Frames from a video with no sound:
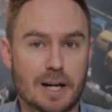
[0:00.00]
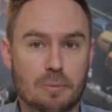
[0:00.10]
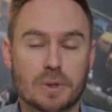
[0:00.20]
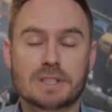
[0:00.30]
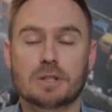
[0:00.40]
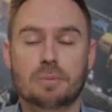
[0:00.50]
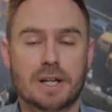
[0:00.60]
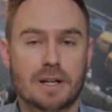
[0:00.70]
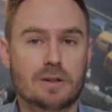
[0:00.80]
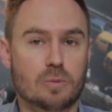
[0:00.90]
upwards
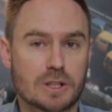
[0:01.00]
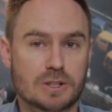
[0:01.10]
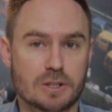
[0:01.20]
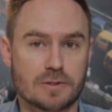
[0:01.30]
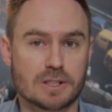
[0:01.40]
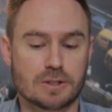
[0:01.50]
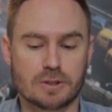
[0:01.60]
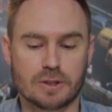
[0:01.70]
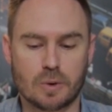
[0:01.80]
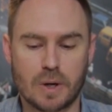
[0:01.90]
depending on what services
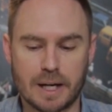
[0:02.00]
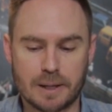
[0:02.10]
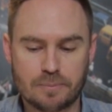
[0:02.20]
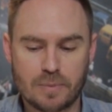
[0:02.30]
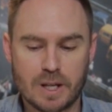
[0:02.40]
you require.